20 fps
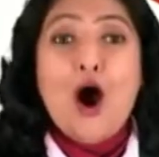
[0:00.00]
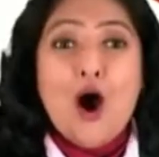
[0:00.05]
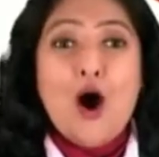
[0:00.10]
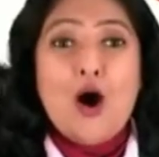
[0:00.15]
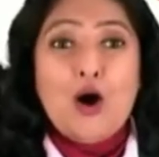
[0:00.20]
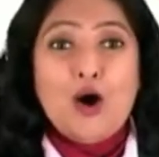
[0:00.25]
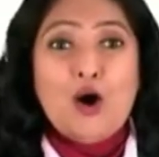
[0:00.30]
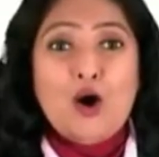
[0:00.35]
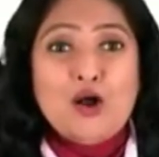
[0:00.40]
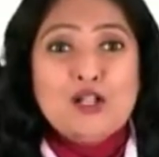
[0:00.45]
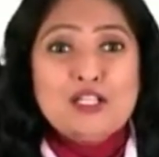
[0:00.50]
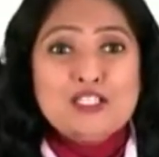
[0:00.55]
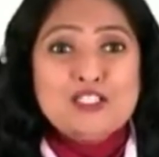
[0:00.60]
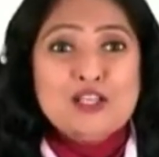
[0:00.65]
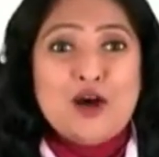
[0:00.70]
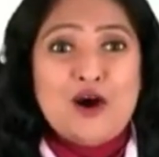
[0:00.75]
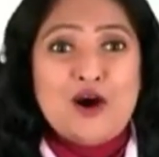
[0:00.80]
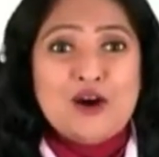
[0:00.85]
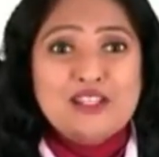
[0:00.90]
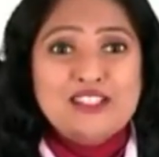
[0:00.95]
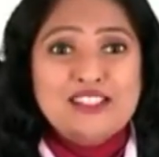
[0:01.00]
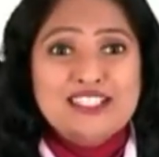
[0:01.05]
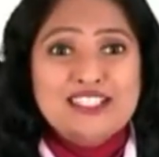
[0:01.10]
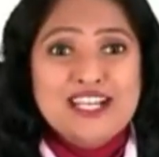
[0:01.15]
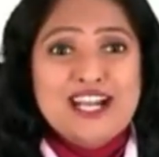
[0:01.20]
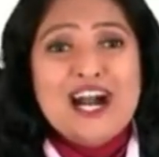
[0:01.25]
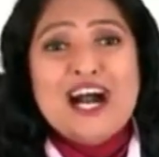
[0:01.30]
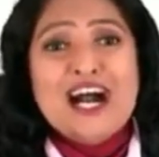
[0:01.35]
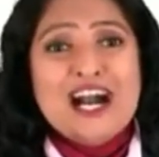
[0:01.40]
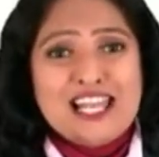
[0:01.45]
Hold on!
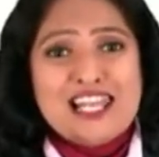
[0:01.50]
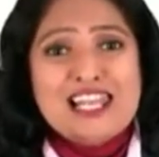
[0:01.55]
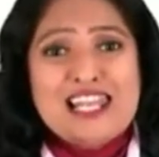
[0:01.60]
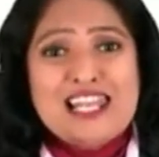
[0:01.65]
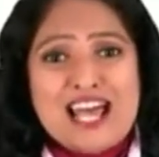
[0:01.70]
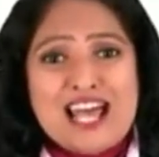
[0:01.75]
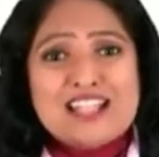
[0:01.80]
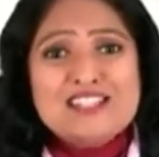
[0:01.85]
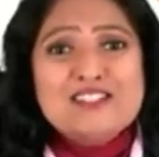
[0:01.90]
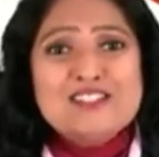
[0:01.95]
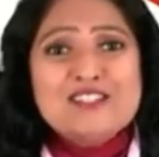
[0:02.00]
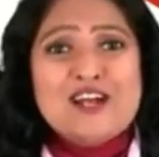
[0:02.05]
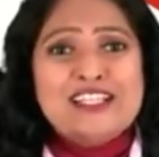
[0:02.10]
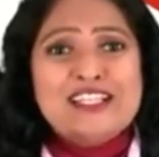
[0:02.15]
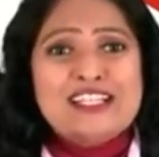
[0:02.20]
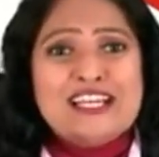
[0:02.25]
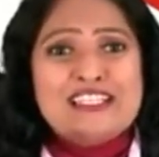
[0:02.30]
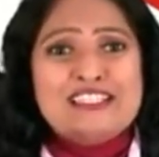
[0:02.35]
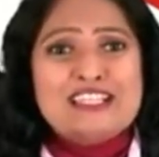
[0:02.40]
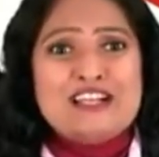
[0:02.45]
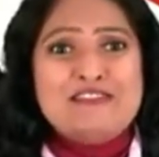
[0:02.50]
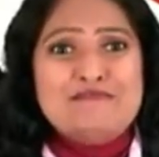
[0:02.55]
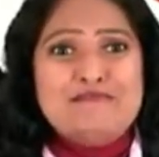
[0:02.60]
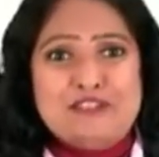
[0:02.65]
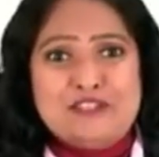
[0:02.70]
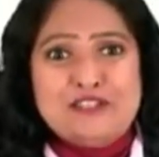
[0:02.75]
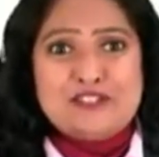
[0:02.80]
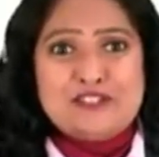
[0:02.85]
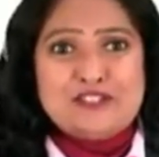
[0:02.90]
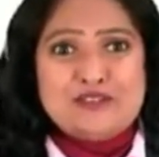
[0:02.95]
Let's not get
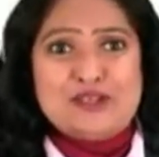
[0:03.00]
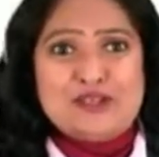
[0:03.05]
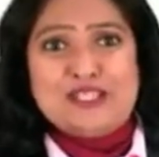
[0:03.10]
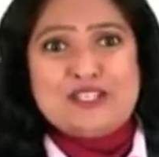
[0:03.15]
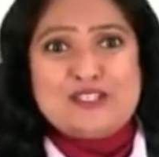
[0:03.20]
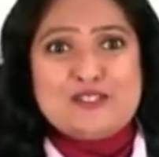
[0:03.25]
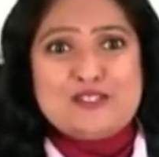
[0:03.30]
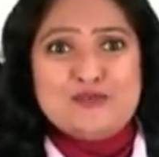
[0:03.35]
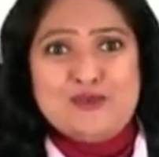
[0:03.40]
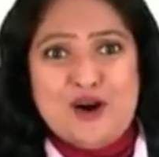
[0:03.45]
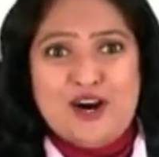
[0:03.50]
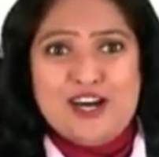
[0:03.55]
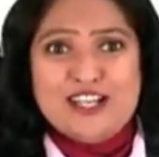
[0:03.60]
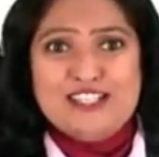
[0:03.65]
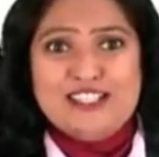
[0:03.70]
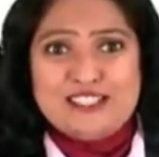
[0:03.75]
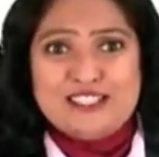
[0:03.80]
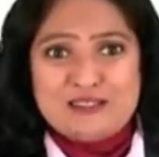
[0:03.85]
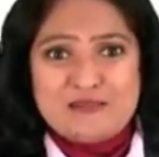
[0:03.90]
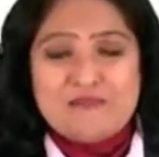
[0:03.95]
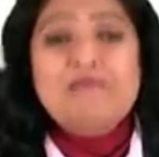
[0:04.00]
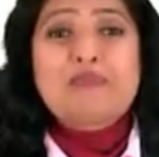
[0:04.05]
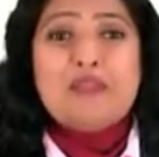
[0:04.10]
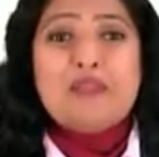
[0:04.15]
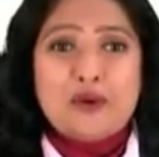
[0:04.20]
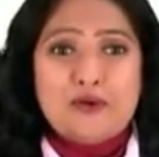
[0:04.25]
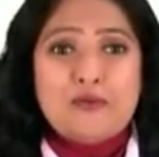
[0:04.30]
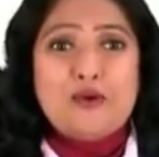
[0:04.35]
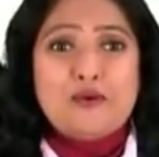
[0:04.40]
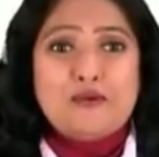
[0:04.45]
confused with these words.
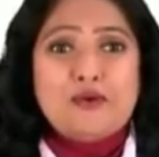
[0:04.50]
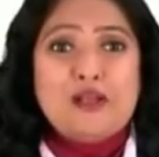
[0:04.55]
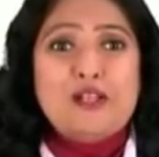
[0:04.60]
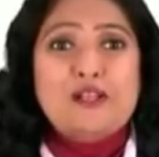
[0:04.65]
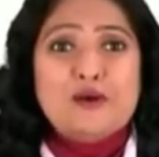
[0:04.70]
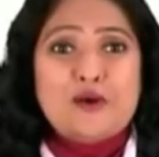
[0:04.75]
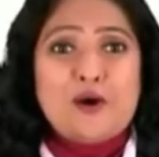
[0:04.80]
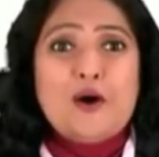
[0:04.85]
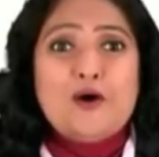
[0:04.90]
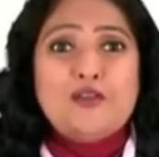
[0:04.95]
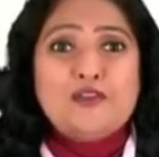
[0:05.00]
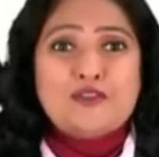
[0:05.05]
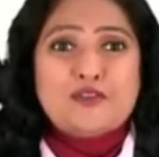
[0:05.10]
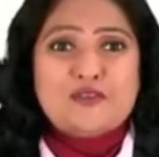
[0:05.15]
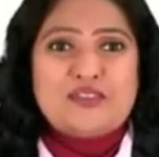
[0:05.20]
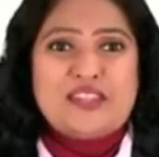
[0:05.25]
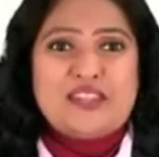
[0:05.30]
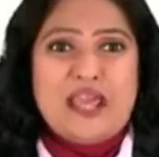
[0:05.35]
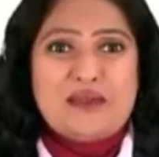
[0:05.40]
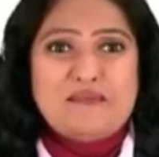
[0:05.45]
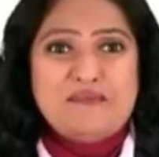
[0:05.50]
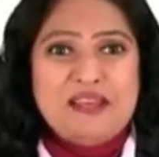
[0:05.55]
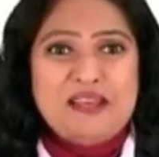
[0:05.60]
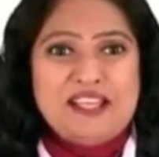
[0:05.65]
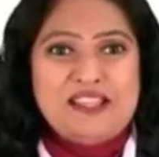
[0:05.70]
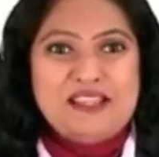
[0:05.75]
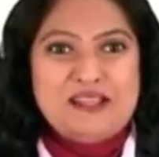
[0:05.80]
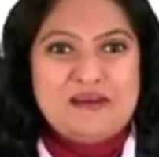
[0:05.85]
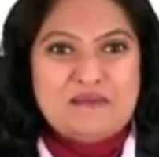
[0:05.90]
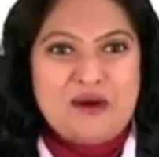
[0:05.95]
We will go through them
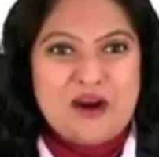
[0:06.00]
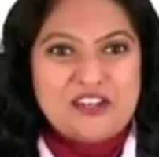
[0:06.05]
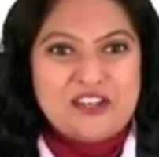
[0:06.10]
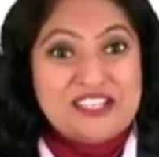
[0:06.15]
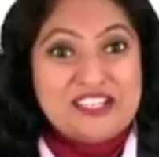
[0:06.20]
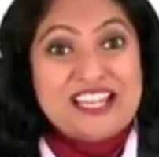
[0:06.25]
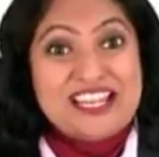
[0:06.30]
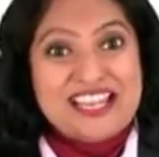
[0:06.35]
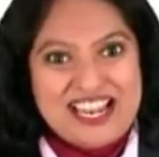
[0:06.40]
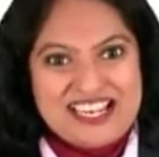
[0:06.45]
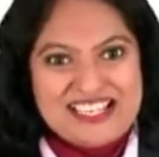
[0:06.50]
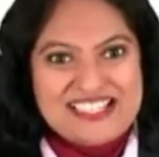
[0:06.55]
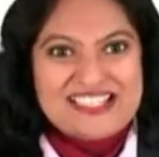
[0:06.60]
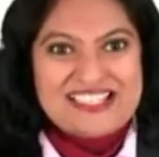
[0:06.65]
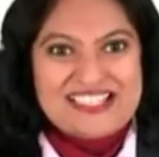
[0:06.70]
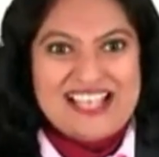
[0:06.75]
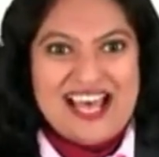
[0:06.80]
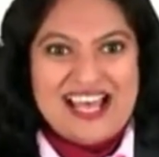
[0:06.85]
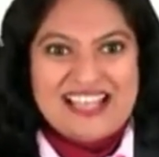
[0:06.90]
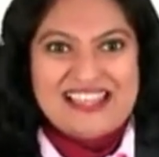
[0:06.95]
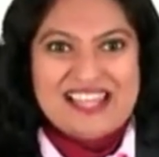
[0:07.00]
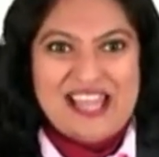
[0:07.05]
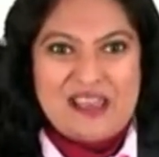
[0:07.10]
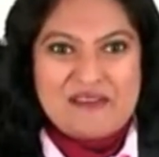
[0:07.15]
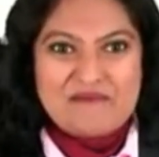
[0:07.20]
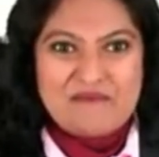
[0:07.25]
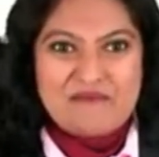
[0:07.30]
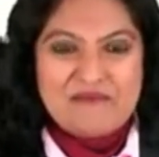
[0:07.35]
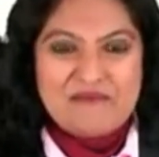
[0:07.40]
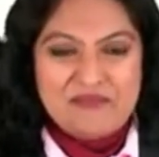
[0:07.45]
in the module and understand
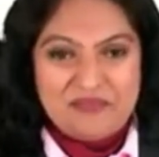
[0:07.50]
them.